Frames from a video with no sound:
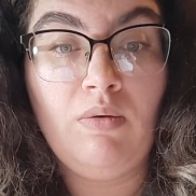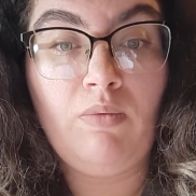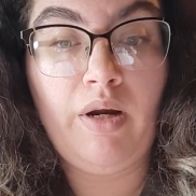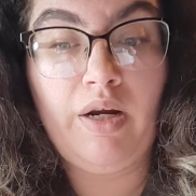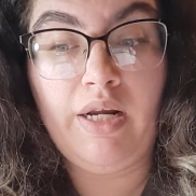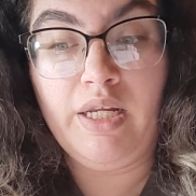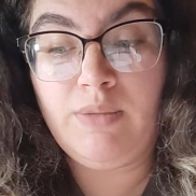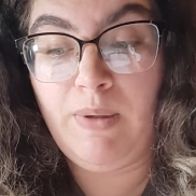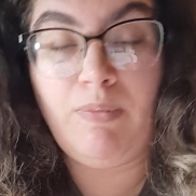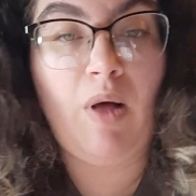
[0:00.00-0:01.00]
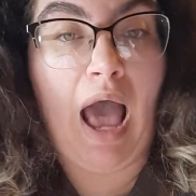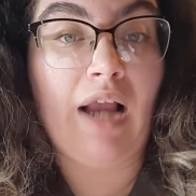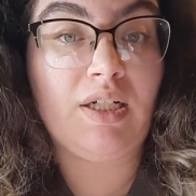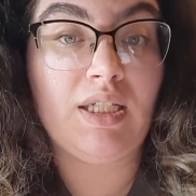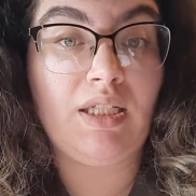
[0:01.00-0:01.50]
where it's people
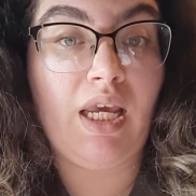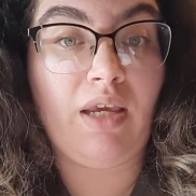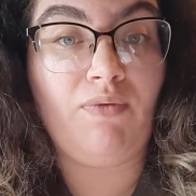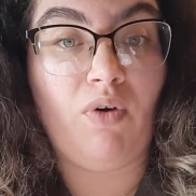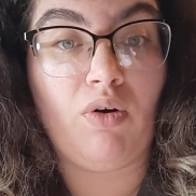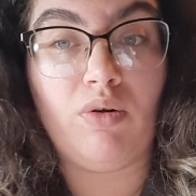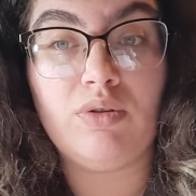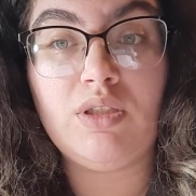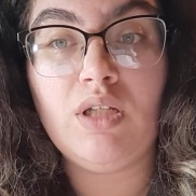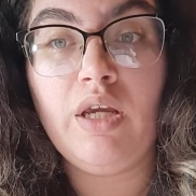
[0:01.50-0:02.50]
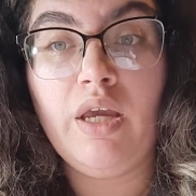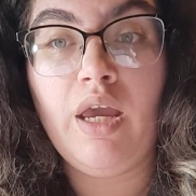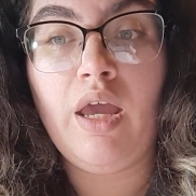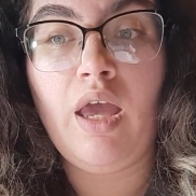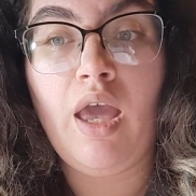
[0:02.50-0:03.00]
actually taking photos
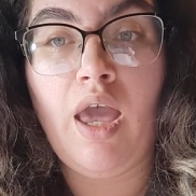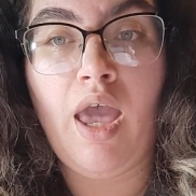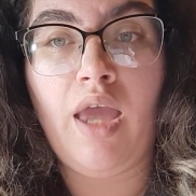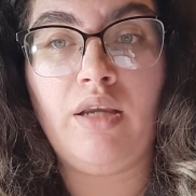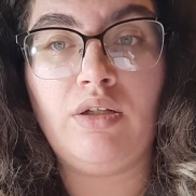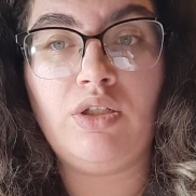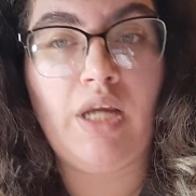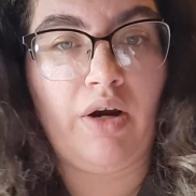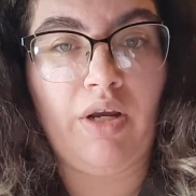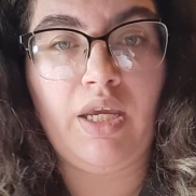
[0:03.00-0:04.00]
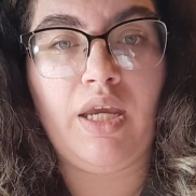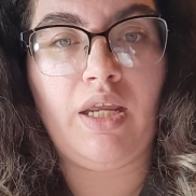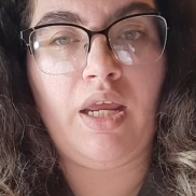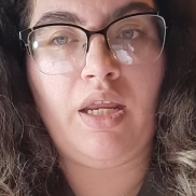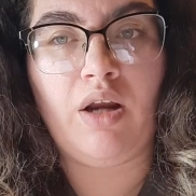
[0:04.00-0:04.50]
and sharing it
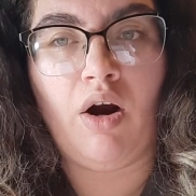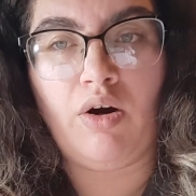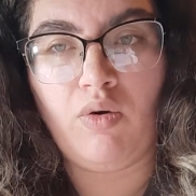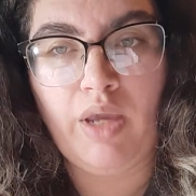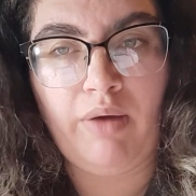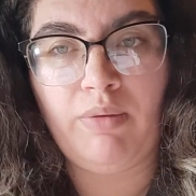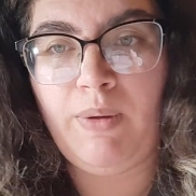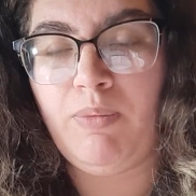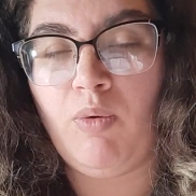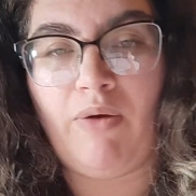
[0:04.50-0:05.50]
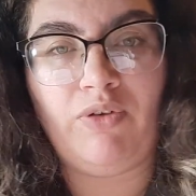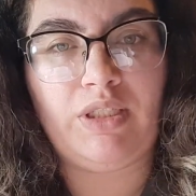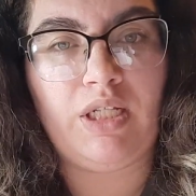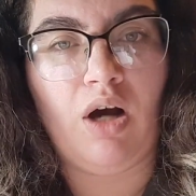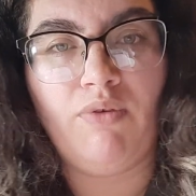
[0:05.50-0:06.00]
and are okay with people
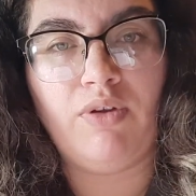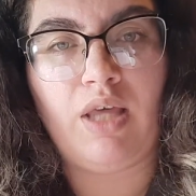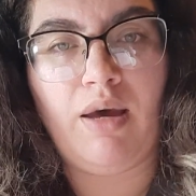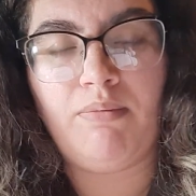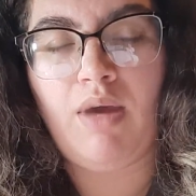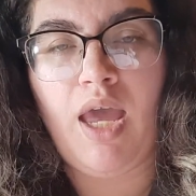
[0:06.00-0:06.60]
referencing off of them.